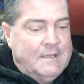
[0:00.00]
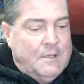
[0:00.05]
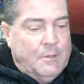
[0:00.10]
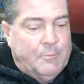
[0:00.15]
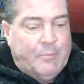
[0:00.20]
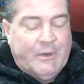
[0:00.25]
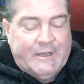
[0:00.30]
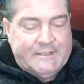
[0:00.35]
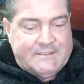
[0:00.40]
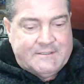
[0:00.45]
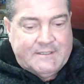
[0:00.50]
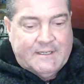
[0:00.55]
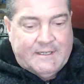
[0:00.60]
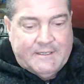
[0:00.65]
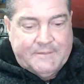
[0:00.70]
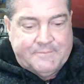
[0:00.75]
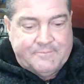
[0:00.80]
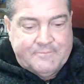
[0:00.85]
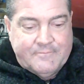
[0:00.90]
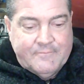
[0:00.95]
But,
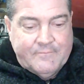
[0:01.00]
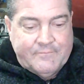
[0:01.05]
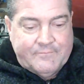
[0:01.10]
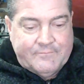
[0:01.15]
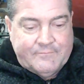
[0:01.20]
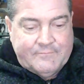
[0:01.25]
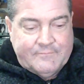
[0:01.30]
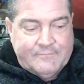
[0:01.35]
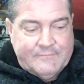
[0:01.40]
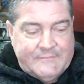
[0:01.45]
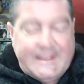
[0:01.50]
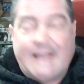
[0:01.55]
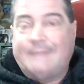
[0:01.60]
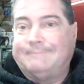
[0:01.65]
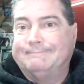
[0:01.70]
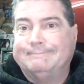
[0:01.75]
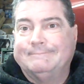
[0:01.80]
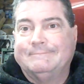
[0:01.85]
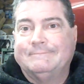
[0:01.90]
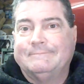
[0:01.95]
yeah.
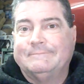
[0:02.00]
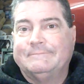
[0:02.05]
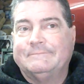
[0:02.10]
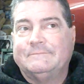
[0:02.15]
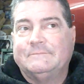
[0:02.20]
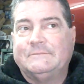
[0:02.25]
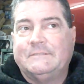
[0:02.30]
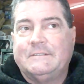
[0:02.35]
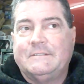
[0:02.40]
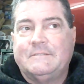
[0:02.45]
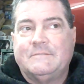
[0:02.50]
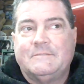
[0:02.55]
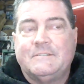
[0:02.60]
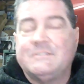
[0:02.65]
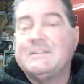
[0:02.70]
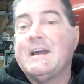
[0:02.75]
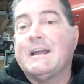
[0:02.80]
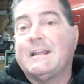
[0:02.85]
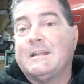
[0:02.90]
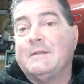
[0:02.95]
There's
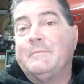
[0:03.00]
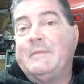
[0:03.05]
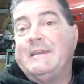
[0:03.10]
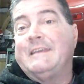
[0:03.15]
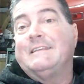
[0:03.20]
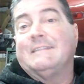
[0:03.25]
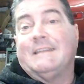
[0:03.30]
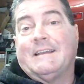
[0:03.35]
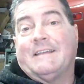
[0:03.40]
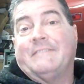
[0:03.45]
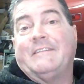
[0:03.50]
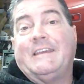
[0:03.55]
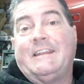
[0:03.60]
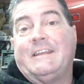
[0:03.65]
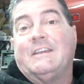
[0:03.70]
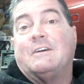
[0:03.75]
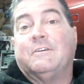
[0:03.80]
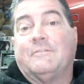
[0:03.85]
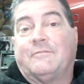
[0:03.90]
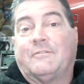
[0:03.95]
not going to be like a
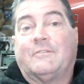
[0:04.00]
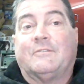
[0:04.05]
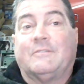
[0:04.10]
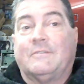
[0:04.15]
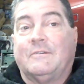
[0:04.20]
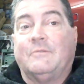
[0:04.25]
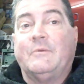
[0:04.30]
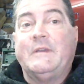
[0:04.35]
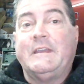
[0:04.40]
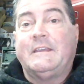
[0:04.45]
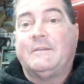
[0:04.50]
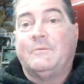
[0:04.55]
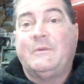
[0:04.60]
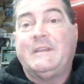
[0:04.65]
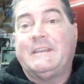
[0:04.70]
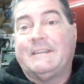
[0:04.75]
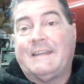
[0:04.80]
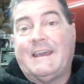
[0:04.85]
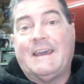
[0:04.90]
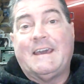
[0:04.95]
video for a week, week
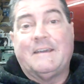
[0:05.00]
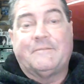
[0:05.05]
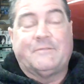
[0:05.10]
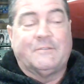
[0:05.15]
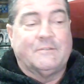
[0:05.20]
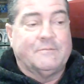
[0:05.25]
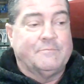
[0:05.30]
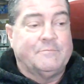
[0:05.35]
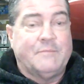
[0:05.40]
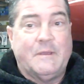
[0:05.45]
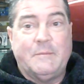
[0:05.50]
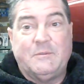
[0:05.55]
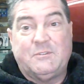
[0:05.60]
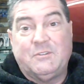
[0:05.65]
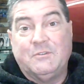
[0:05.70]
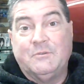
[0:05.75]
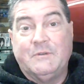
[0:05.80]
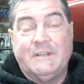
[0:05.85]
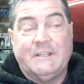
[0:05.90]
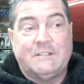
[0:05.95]
and a half, or maybe
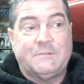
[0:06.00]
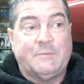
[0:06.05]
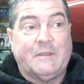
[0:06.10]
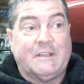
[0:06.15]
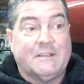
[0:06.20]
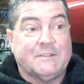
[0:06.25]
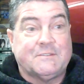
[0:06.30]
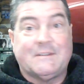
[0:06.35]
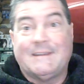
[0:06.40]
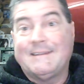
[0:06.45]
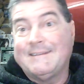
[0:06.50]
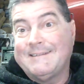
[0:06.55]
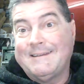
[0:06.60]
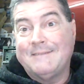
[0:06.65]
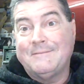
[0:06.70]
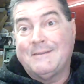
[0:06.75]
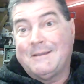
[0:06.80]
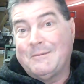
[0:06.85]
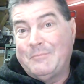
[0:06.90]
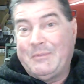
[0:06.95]
2 weeks because I don't have
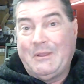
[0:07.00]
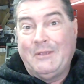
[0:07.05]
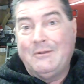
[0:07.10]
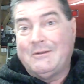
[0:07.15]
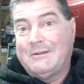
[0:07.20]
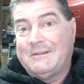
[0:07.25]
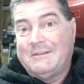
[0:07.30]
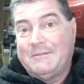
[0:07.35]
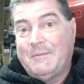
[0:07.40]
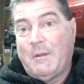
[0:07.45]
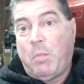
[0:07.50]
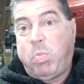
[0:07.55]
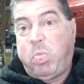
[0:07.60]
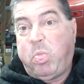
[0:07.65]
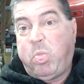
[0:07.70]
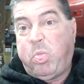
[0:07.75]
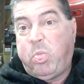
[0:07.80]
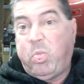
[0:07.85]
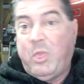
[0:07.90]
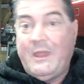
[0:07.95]
a computer.
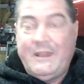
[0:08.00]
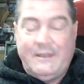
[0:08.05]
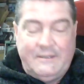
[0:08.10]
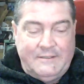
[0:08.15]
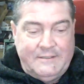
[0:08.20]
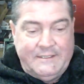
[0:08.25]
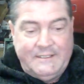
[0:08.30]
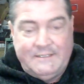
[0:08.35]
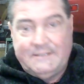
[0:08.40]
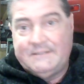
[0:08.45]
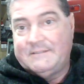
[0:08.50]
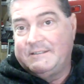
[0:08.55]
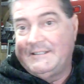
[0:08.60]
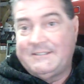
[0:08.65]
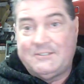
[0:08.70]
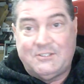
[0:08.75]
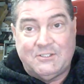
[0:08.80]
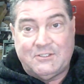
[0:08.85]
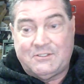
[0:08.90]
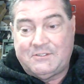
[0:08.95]
It
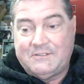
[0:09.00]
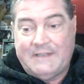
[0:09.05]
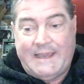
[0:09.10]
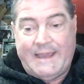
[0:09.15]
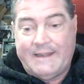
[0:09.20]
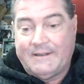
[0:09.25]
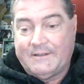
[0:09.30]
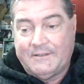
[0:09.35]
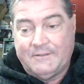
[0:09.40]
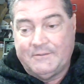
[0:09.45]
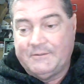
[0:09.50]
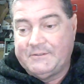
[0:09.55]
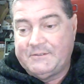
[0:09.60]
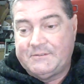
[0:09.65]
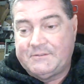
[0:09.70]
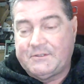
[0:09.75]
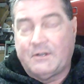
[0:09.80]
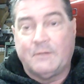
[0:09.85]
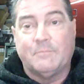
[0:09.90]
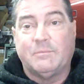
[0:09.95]
just, I don't know, it
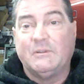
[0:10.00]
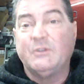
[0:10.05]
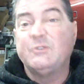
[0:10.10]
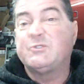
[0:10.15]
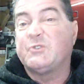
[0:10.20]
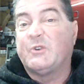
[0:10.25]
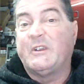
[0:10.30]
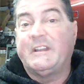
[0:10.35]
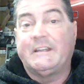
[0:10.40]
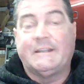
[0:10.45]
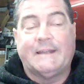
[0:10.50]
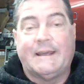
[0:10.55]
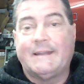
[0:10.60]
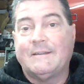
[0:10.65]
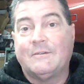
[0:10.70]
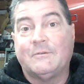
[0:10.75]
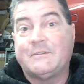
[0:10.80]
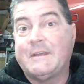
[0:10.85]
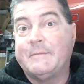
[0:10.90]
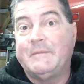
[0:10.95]
started blue screening. I don't
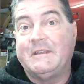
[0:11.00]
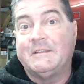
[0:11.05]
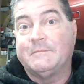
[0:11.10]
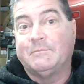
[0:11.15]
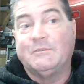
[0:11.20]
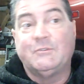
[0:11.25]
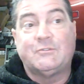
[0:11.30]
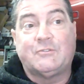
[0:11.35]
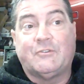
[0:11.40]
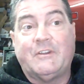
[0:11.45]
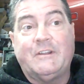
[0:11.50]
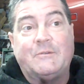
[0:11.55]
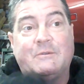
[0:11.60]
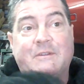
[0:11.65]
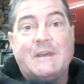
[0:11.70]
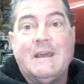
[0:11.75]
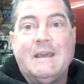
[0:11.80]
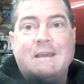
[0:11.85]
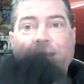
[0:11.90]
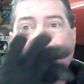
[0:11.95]
know what that means. Blue screen with
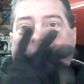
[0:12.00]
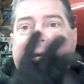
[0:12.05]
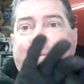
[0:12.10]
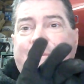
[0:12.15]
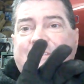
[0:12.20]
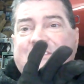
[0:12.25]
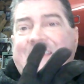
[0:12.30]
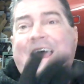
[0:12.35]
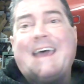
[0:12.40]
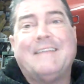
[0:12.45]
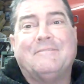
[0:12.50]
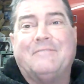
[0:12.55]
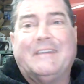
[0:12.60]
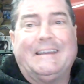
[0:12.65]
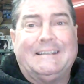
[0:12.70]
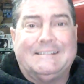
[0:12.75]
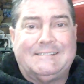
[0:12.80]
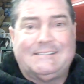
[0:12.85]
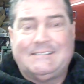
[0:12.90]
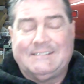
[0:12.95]
a sad
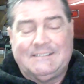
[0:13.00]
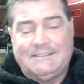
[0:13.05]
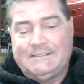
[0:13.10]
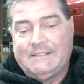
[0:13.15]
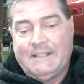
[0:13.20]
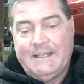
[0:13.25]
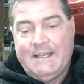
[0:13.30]
face. And